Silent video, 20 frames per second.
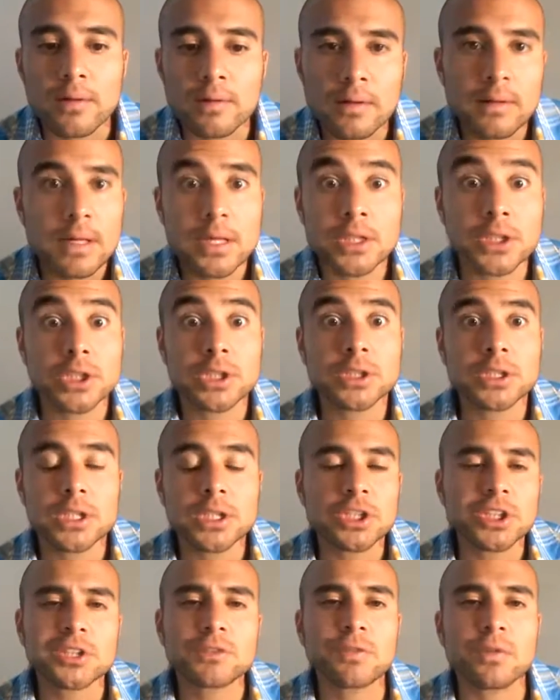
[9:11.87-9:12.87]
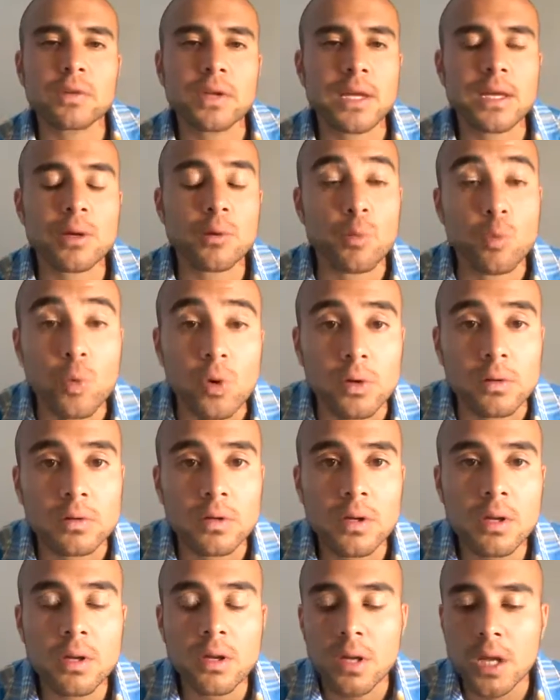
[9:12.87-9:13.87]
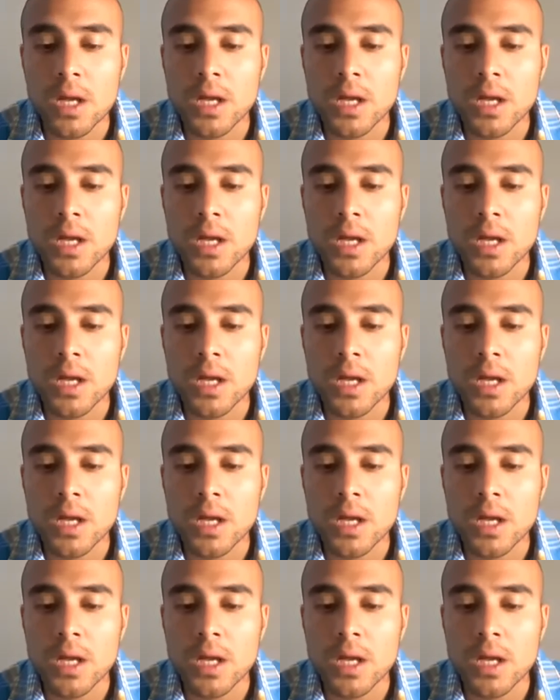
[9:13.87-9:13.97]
and then it just felt like it worked.